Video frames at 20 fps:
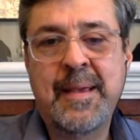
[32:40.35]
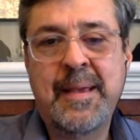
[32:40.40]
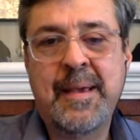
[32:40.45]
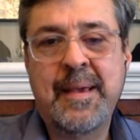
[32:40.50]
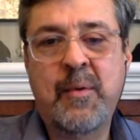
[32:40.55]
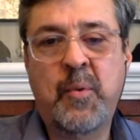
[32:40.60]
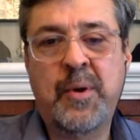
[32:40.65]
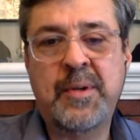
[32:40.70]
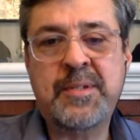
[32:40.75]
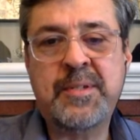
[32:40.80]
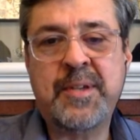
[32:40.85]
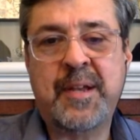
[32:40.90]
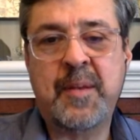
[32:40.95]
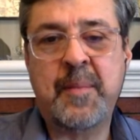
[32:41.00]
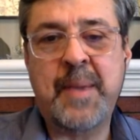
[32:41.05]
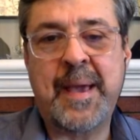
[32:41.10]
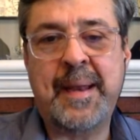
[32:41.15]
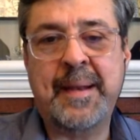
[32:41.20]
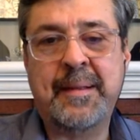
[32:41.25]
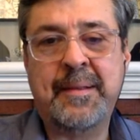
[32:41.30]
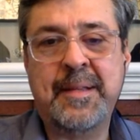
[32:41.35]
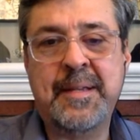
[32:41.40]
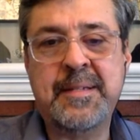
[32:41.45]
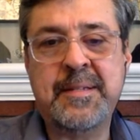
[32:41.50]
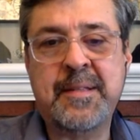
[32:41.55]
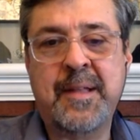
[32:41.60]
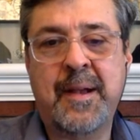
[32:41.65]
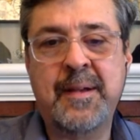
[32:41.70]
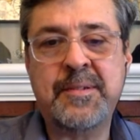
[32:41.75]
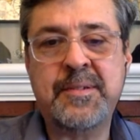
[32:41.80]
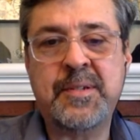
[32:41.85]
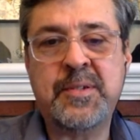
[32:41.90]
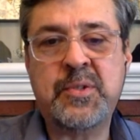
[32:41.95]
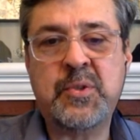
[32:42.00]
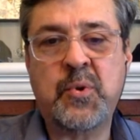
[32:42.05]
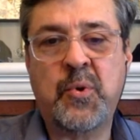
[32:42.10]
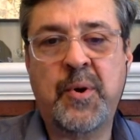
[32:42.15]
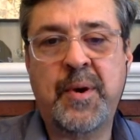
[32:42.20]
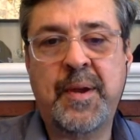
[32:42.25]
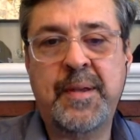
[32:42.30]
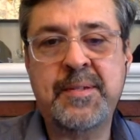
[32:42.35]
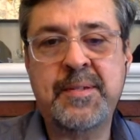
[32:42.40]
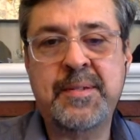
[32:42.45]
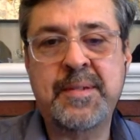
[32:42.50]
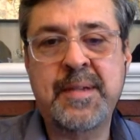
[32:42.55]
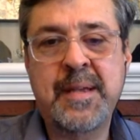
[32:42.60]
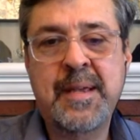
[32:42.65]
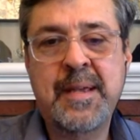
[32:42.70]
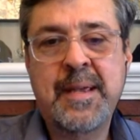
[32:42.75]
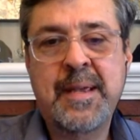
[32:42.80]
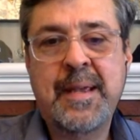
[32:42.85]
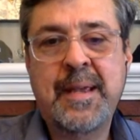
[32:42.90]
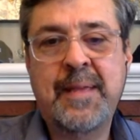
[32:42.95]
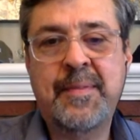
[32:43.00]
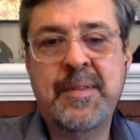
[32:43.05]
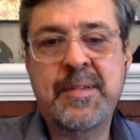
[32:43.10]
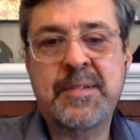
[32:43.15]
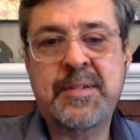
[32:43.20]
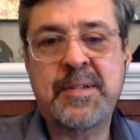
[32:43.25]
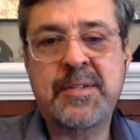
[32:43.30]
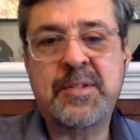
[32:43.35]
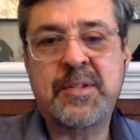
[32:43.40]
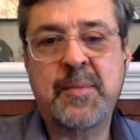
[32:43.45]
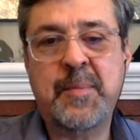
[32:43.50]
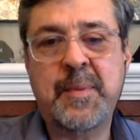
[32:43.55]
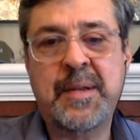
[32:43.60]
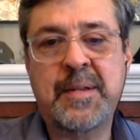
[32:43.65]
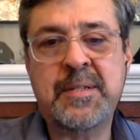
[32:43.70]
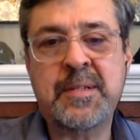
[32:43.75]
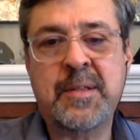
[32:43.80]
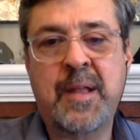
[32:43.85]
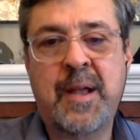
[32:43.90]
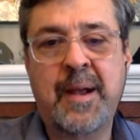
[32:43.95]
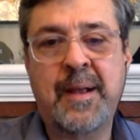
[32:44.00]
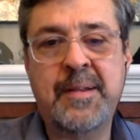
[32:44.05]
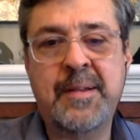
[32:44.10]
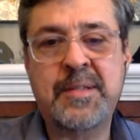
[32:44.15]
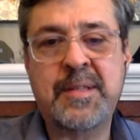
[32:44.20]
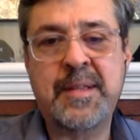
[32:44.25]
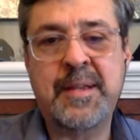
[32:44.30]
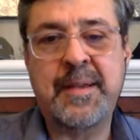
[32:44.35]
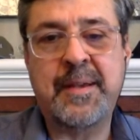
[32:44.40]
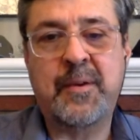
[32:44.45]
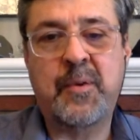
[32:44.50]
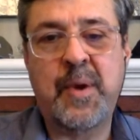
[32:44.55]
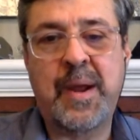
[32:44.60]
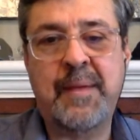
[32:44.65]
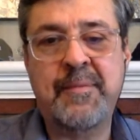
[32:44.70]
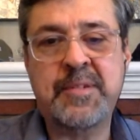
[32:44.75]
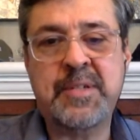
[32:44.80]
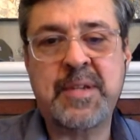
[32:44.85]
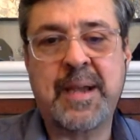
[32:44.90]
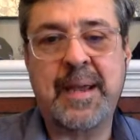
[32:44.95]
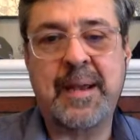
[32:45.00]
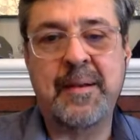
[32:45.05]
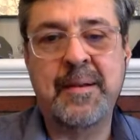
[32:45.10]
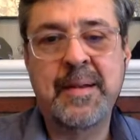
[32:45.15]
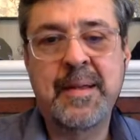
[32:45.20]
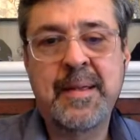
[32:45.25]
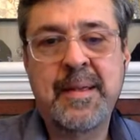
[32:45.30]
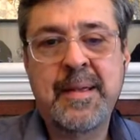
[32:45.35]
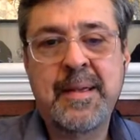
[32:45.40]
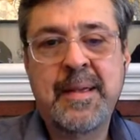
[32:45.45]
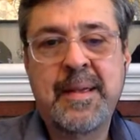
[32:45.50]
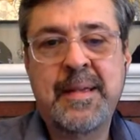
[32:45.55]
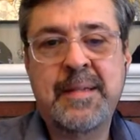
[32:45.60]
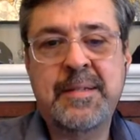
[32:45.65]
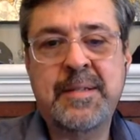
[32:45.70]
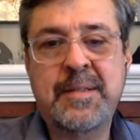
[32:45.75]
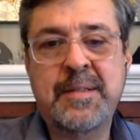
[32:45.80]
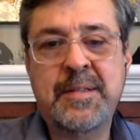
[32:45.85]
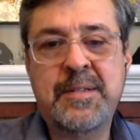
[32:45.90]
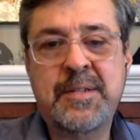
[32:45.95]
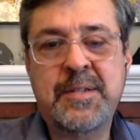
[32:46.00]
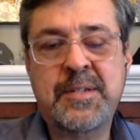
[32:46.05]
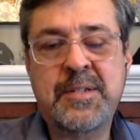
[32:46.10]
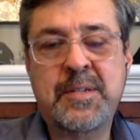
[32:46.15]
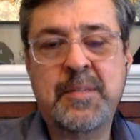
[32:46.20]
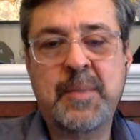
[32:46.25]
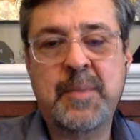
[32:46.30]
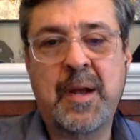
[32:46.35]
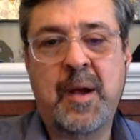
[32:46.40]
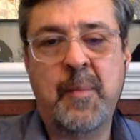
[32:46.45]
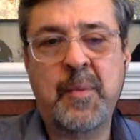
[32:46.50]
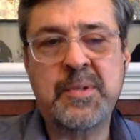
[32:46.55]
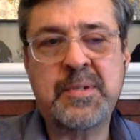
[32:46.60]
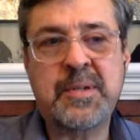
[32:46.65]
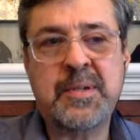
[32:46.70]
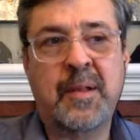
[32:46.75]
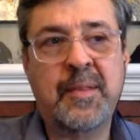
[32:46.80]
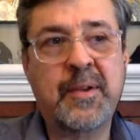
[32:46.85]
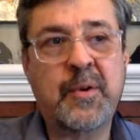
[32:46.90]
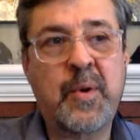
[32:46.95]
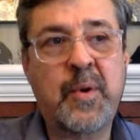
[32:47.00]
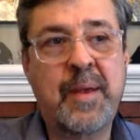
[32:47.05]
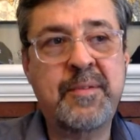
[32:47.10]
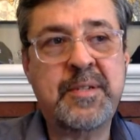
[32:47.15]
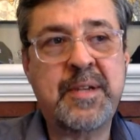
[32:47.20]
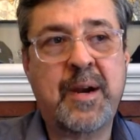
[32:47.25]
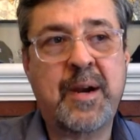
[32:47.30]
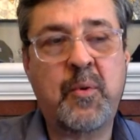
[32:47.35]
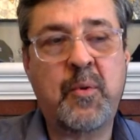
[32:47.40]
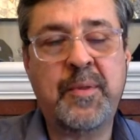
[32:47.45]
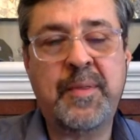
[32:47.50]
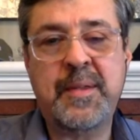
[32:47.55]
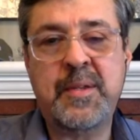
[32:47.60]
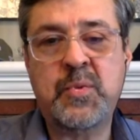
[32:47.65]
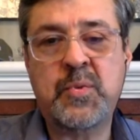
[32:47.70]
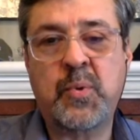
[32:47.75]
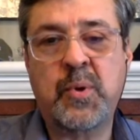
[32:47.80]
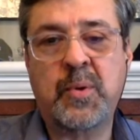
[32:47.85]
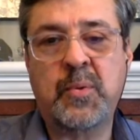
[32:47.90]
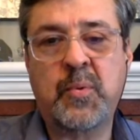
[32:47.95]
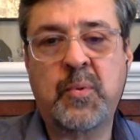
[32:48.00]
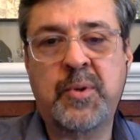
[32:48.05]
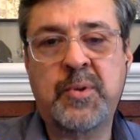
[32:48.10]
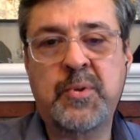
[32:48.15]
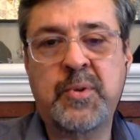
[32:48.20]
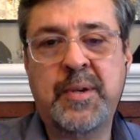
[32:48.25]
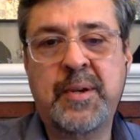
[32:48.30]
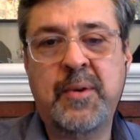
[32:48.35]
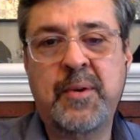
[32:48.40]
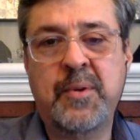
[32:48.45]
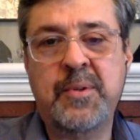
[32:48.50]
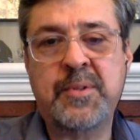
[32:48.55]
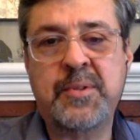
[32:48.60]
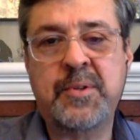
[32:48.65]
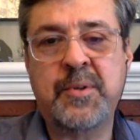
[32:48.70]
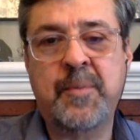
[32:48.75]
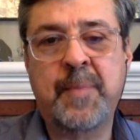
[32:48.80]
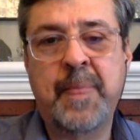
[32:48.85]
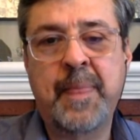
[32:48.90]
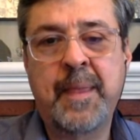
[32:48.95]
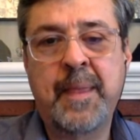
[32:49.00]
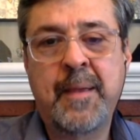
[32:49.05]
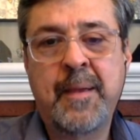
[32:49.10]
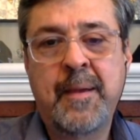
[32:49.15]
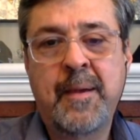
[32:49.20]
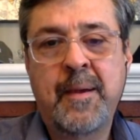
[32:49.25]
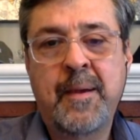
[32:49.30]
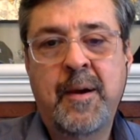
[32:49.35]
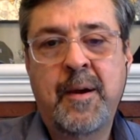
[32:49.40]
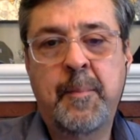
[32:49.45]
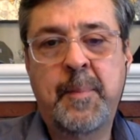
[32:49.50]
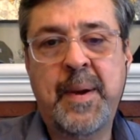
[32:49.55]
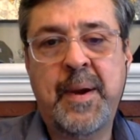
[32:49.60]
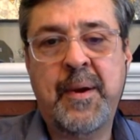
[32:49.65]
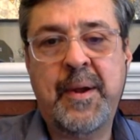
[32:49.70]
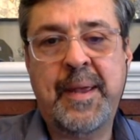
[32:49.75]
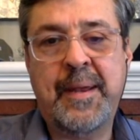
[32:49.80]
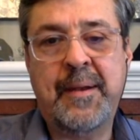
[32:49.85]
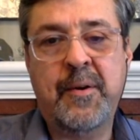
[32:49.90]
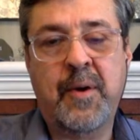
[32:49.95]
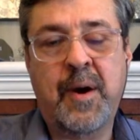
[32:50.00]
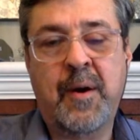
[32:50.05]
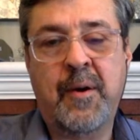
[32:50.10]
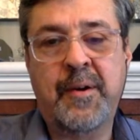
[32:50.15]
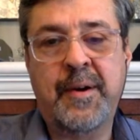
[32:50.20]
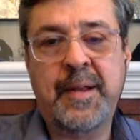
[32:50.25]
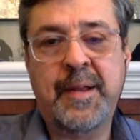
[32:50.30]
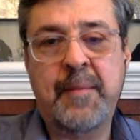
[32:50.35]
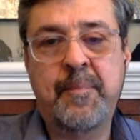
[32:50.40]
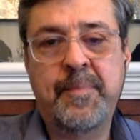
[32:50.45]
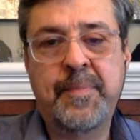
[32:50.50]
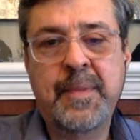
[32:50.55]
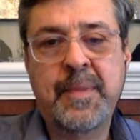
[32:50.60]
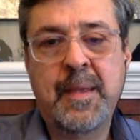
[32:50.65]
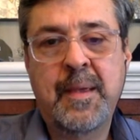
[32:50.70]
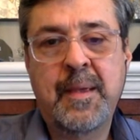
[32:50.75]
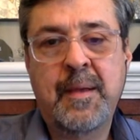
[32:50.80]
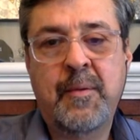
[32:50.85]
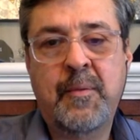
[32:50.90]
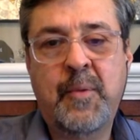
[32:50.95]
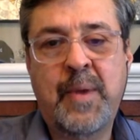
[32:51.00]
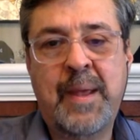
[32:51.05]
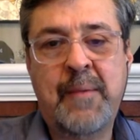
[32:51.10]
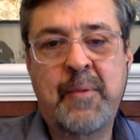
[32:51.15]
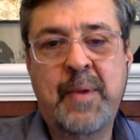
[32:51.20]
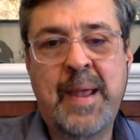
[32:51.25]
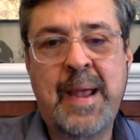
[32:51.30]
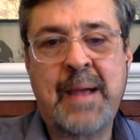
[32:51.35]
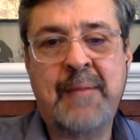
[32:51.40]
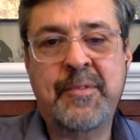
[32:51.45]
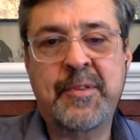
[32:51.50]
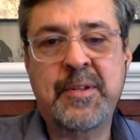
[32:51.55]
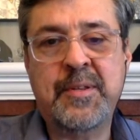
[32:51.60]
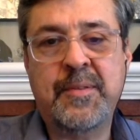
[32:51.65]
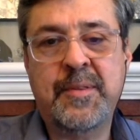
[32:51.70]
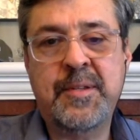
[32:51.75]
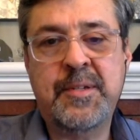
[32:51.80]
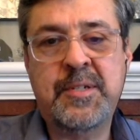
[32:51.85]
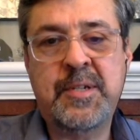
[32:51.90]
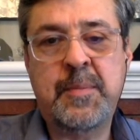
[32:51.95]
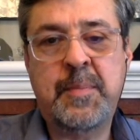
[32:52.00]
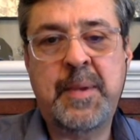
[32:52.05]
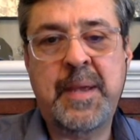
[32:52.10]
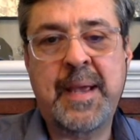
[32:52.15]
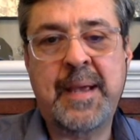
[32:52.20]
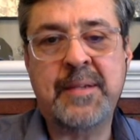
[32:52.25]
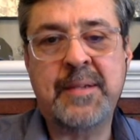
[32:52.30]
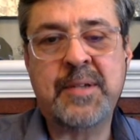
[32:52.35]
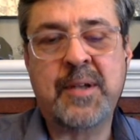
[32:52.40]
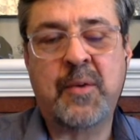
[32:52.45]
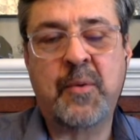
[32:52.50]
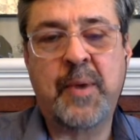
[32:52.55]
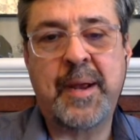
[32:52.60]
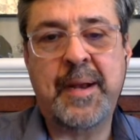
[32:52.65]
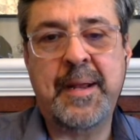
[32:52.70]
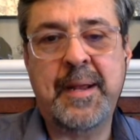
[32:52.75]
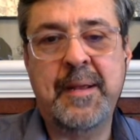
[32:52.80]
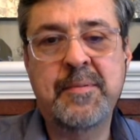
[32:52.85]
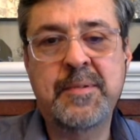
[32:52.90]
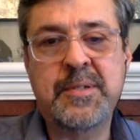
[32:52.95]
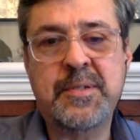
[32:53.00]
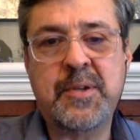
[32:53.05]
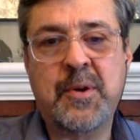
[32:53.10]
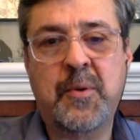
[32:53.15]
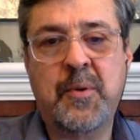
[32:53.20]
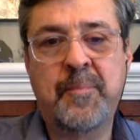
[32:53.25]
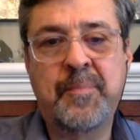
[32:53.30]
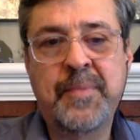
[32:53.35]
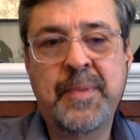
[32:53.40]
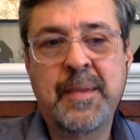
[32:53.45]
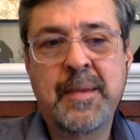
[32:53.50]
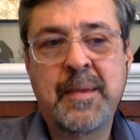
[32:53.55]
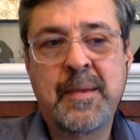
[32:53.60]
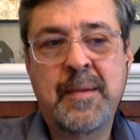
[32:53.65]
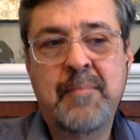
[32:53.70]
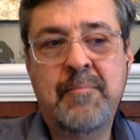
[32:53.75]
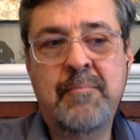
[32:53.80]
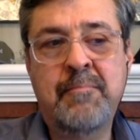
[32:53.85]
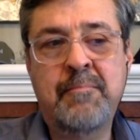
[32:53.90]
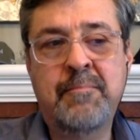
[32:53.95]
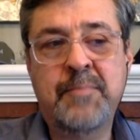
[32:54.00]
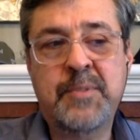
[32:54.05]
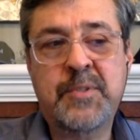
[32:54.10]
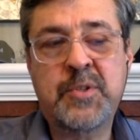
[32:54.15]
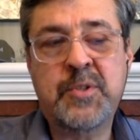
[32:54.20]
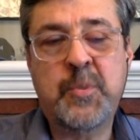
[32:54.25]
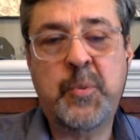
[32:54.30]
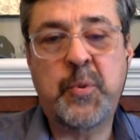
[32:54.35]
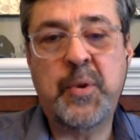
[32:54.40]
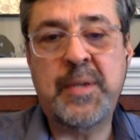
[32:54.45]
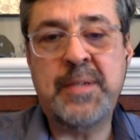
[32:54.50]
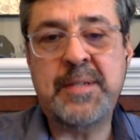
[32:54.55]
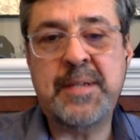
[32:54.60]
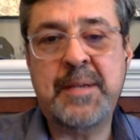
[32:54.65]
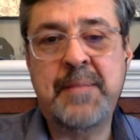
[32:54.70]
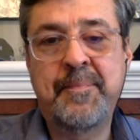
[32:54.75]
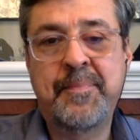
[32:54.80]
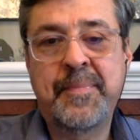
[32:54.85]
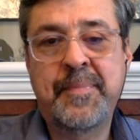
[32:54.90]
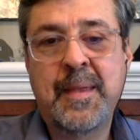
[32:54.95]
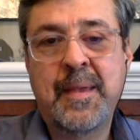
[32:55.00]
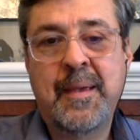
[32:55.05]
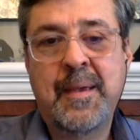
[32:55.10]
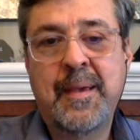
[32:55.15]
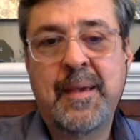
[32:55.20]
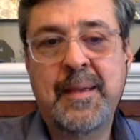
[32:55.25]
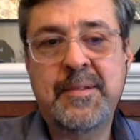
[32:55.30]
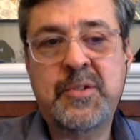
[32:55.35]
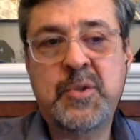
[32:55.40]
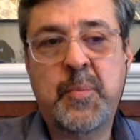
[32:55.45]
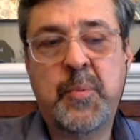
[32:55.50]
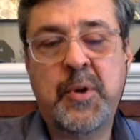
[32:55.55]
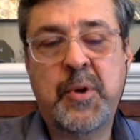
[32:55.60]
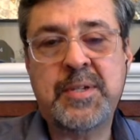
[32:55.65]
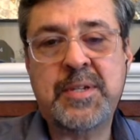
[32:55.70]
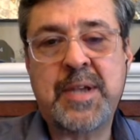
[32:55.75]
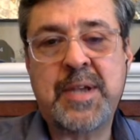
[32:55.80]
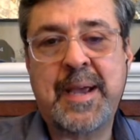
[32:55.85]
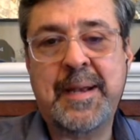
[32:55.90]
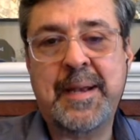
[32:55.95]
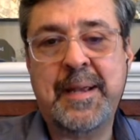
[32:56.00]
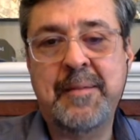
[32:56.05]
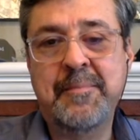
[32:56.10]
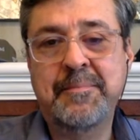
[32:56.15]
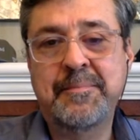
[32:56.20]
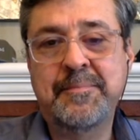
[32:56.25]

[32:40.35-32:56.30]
It works automatically as long as the story is in the system, and as long as the gravesite is in the system. And almost all the gravesite where these World War II heroes are buried are already, we have the GPS already. So super easy and super exciting.